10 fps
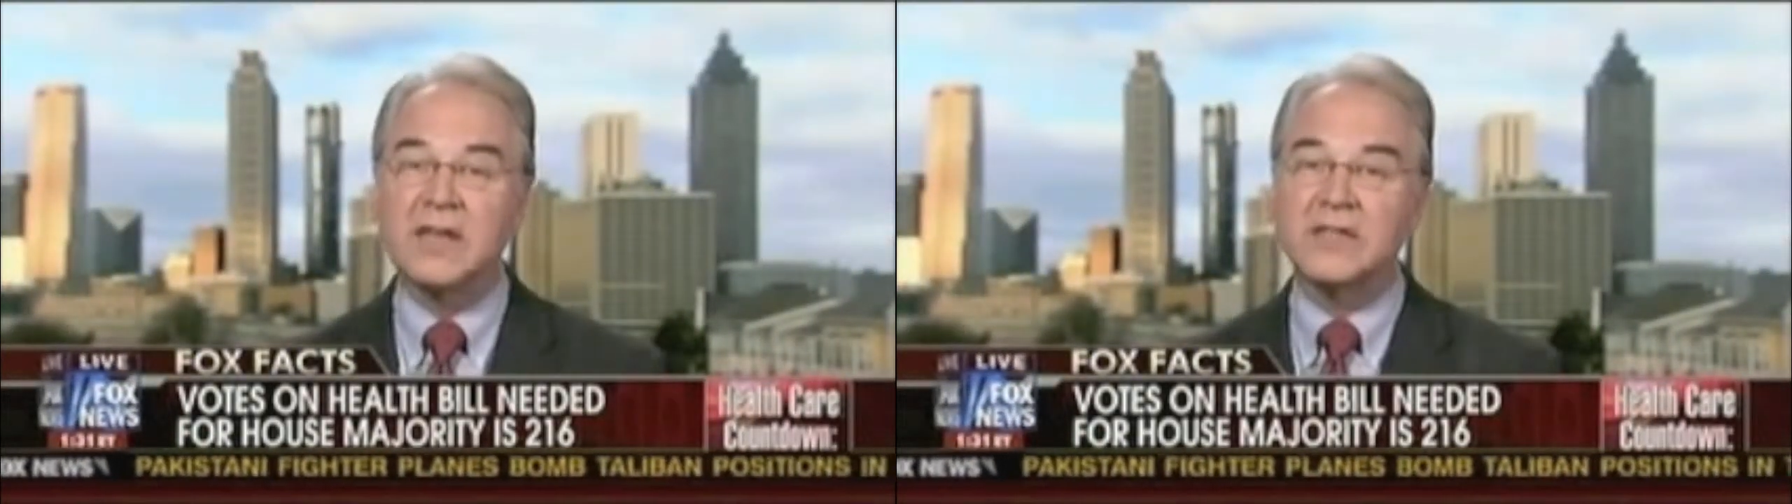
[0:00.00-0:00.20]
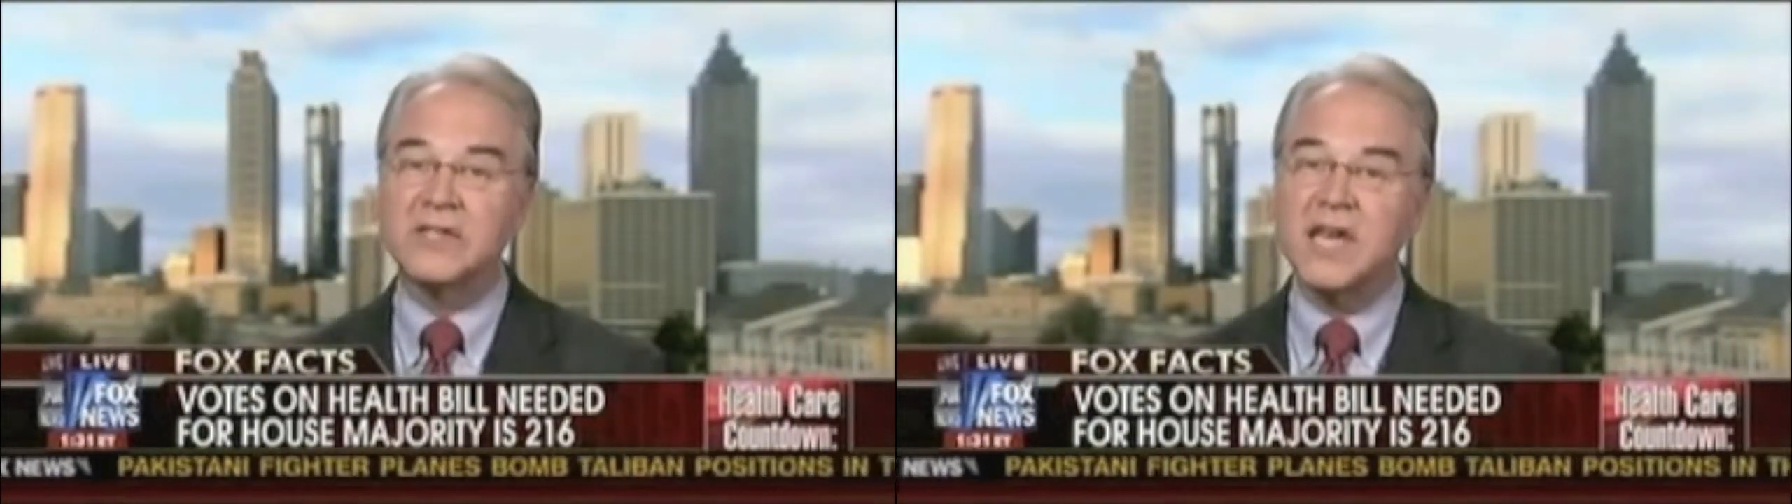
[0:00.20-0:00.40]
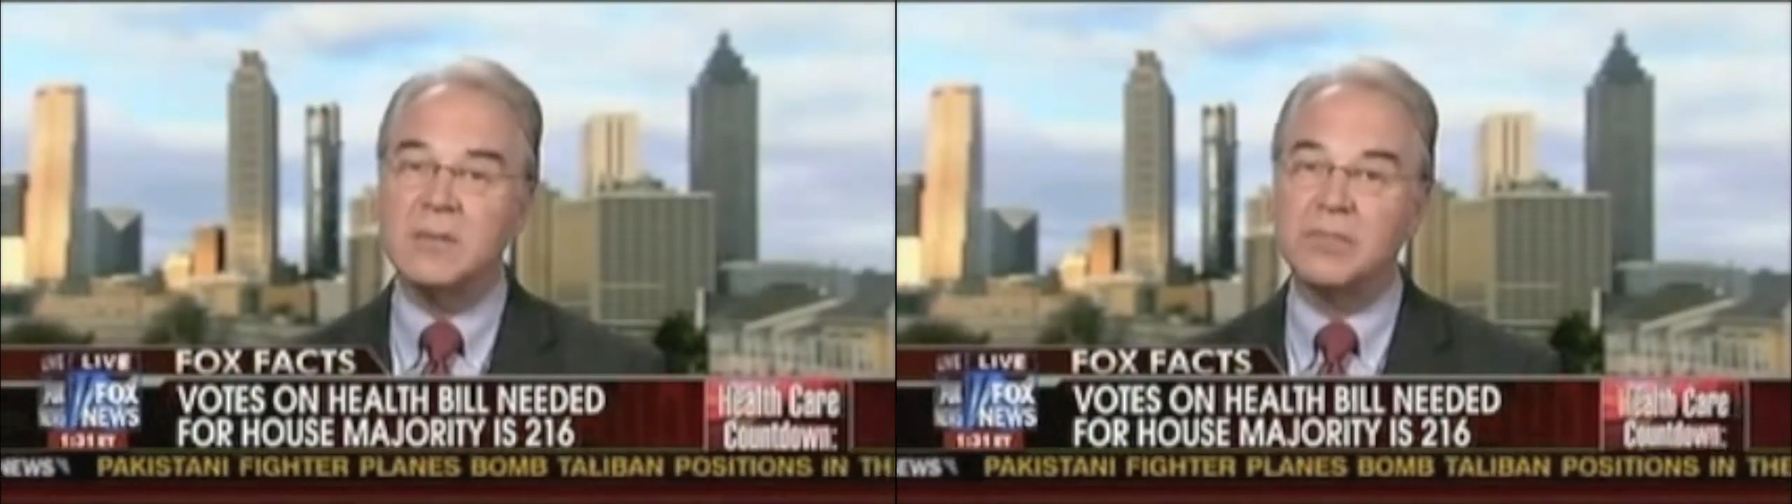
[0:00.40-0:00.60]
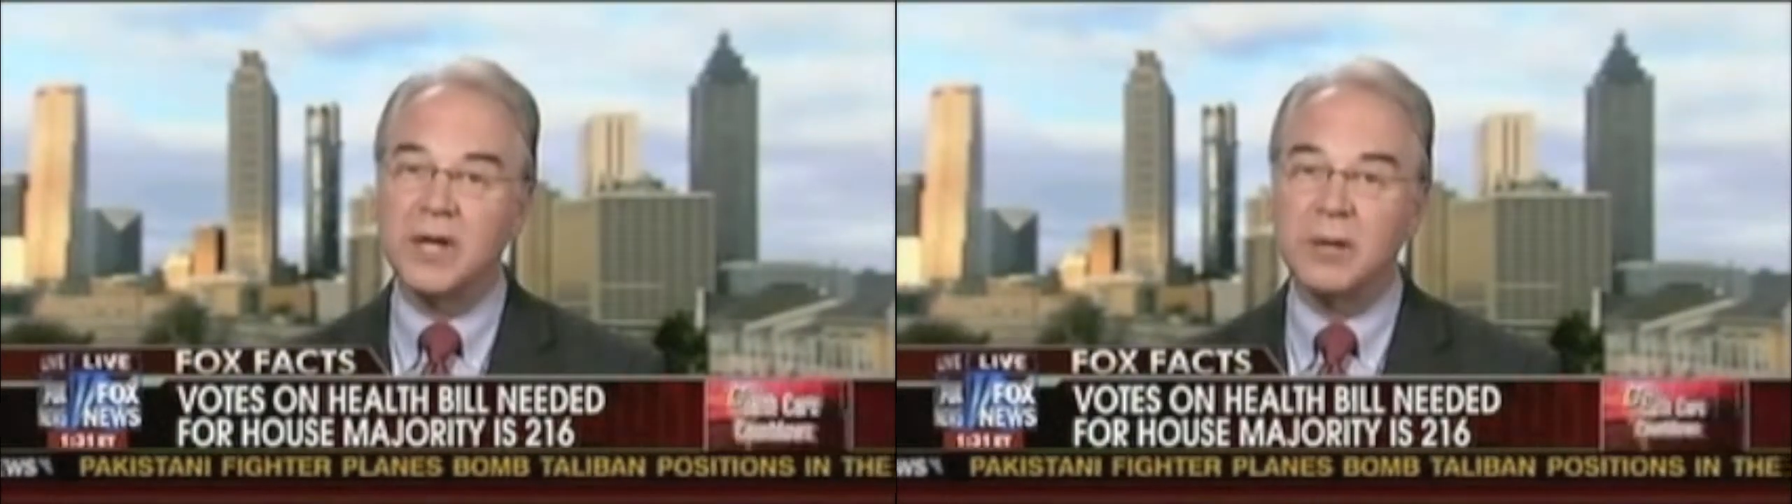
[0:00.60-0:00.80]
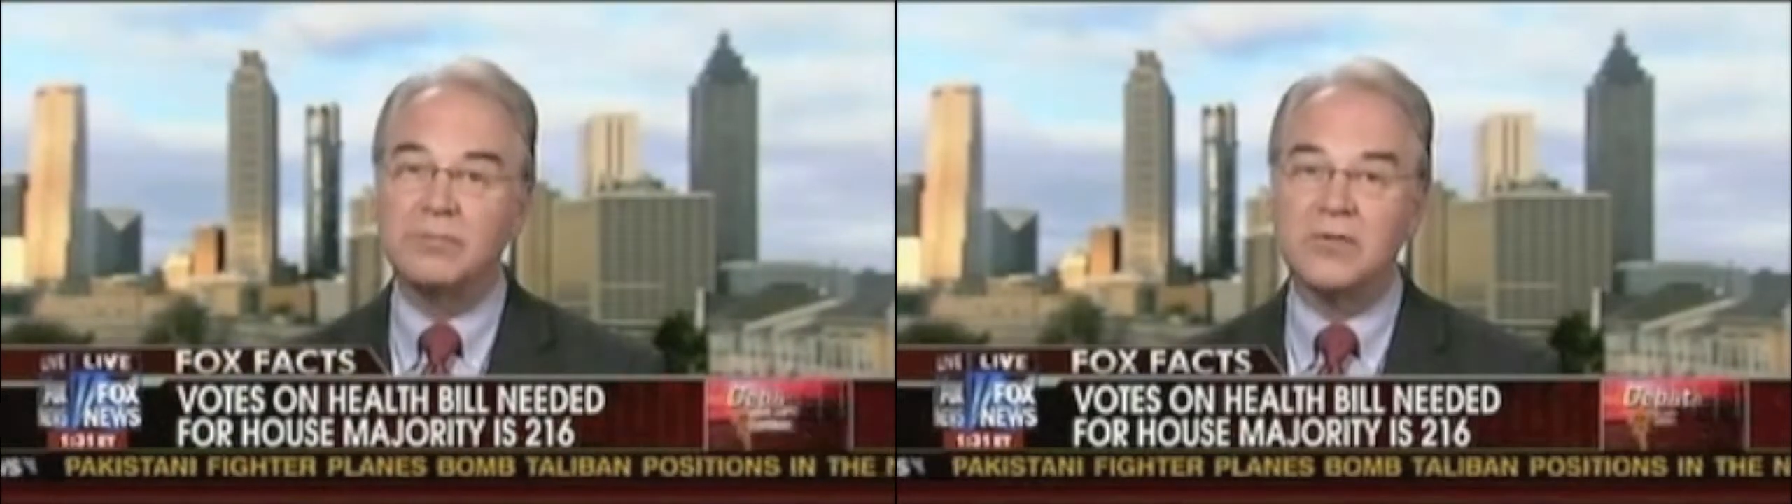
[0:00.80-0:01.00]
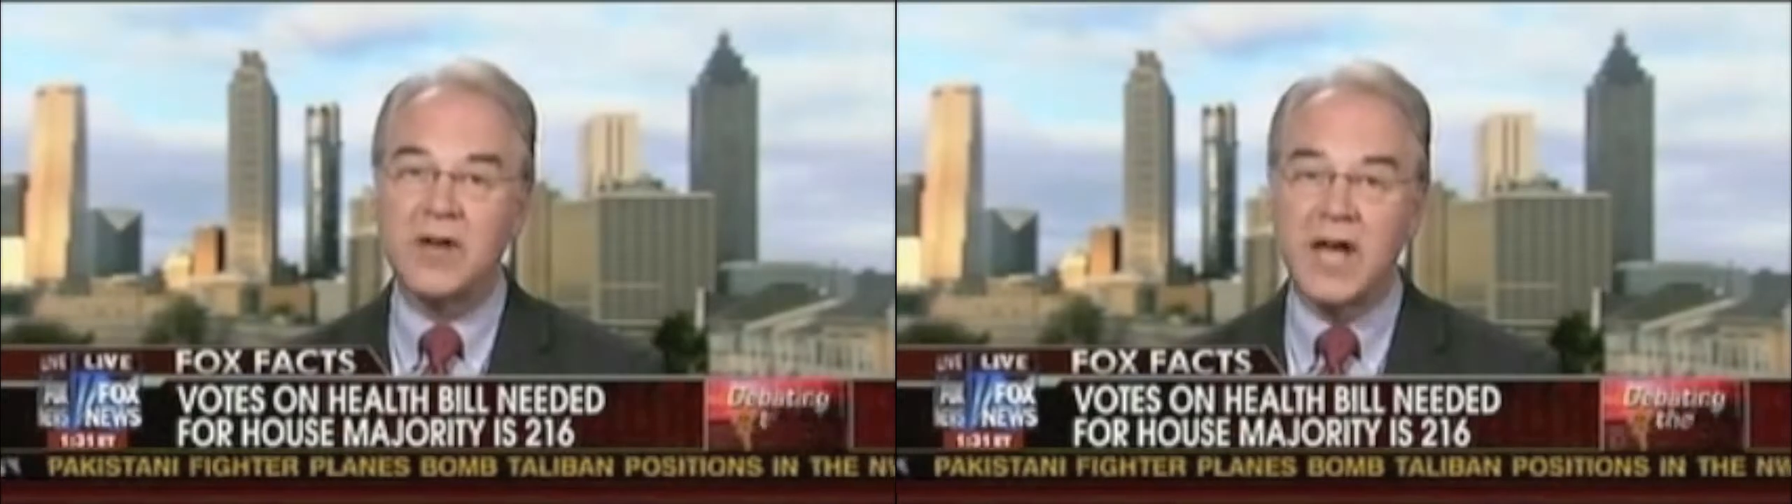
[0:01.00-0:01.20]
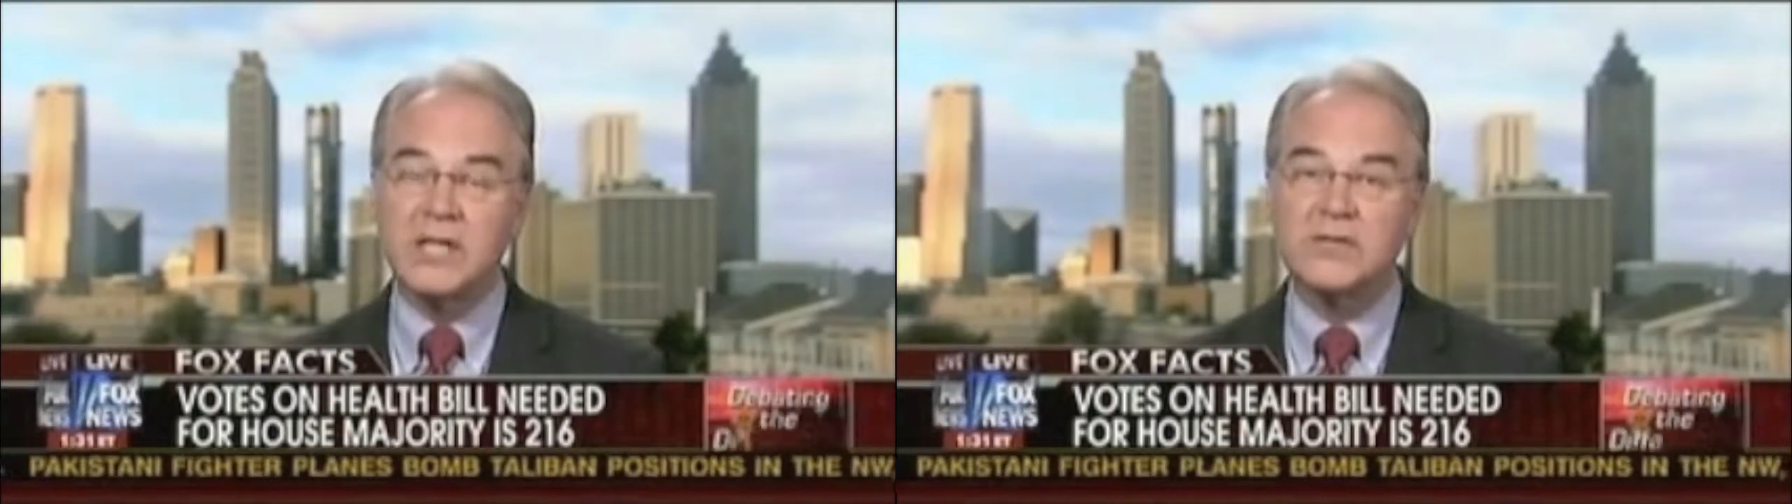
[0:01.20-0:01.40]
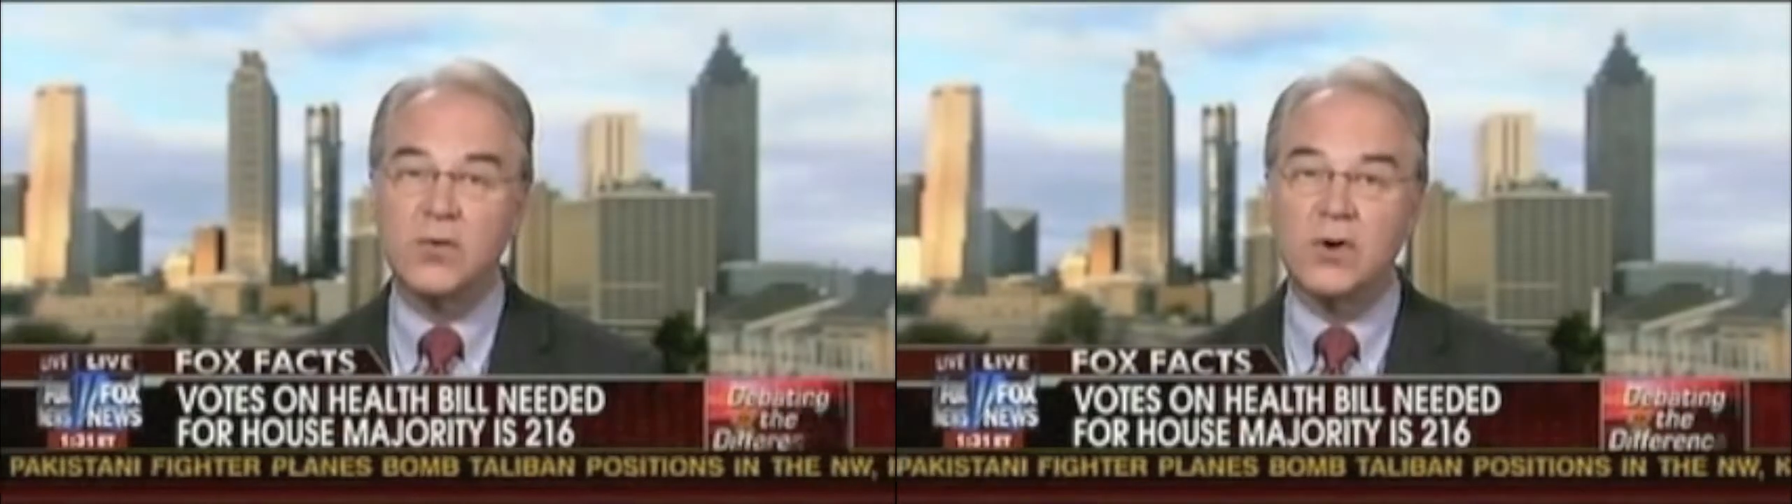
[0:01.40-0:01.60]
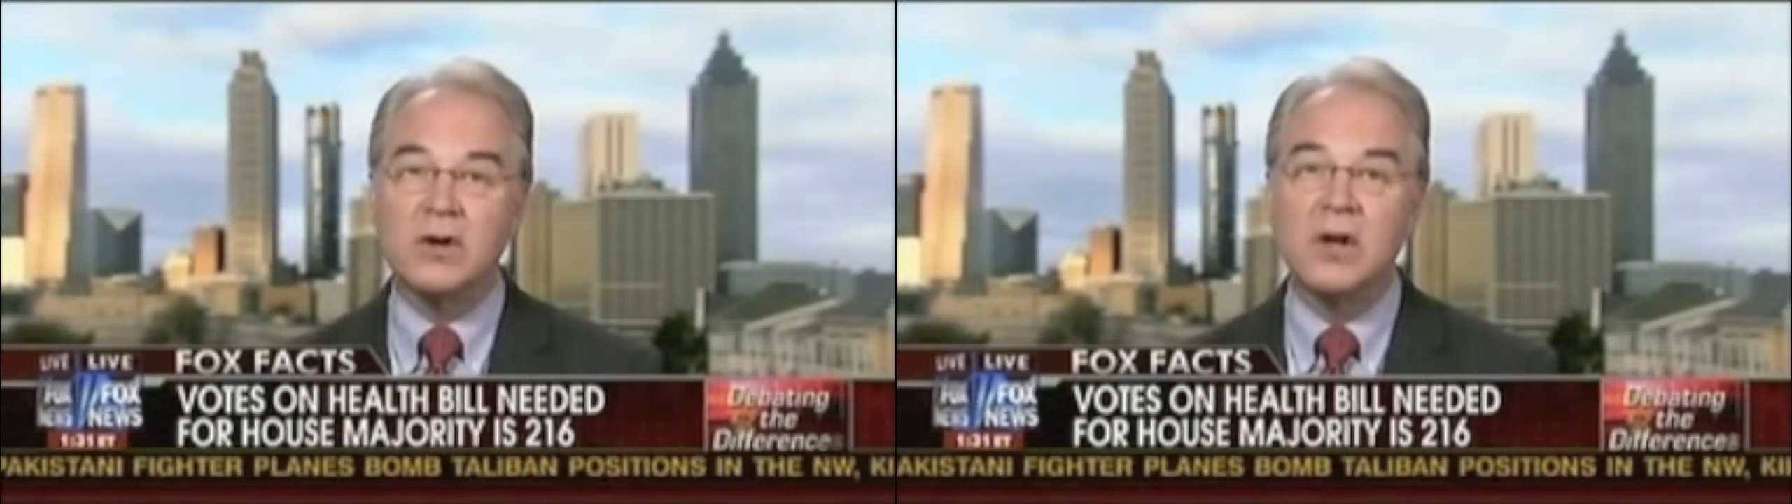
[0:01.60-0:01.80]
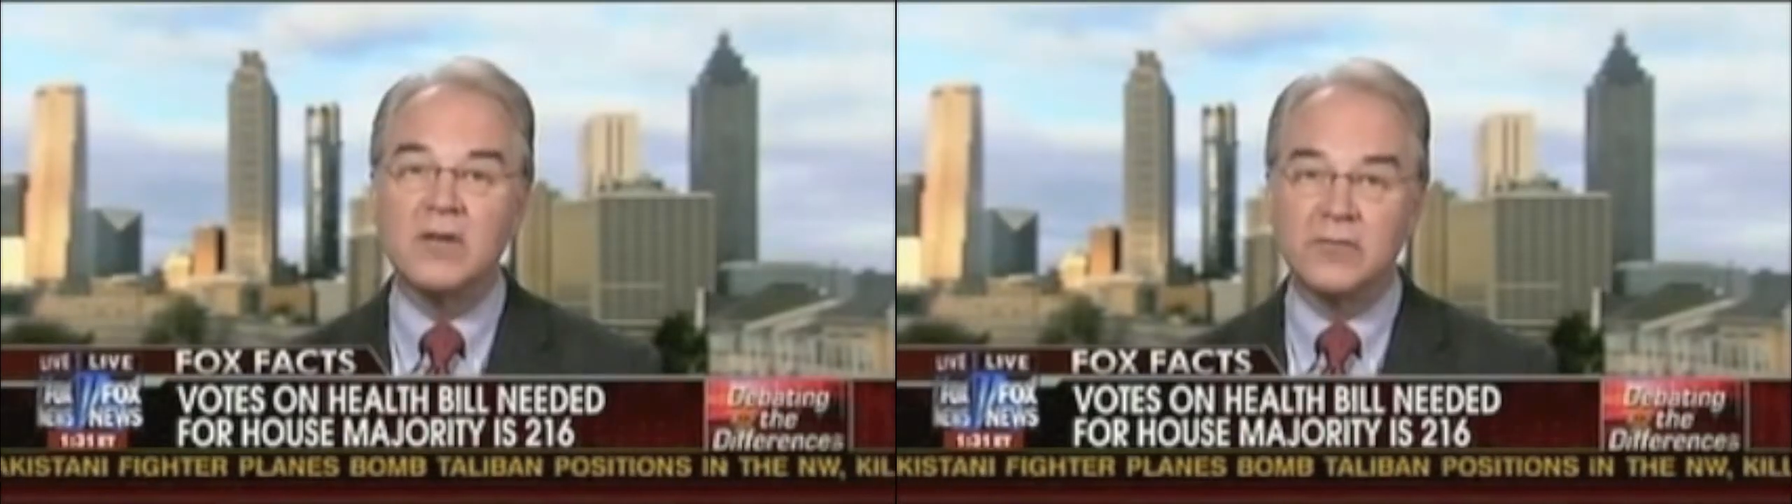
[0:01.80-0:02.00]
Now, the Senate bill provides
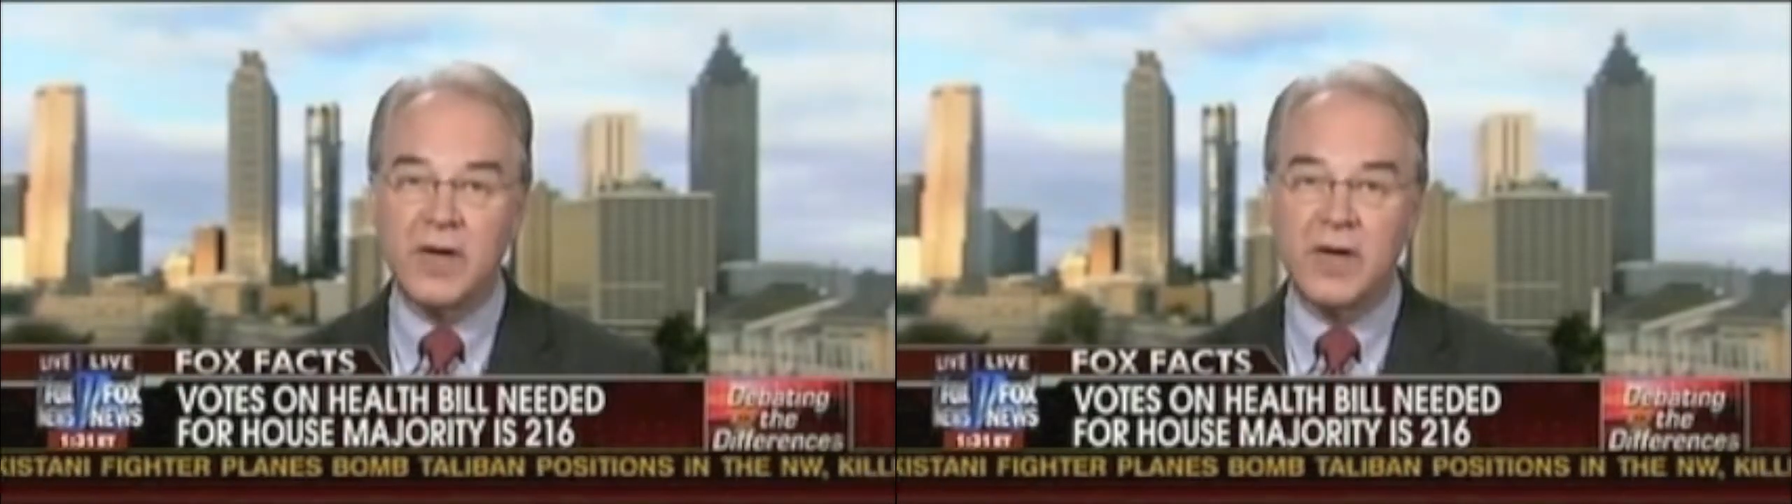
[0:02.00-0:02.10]
for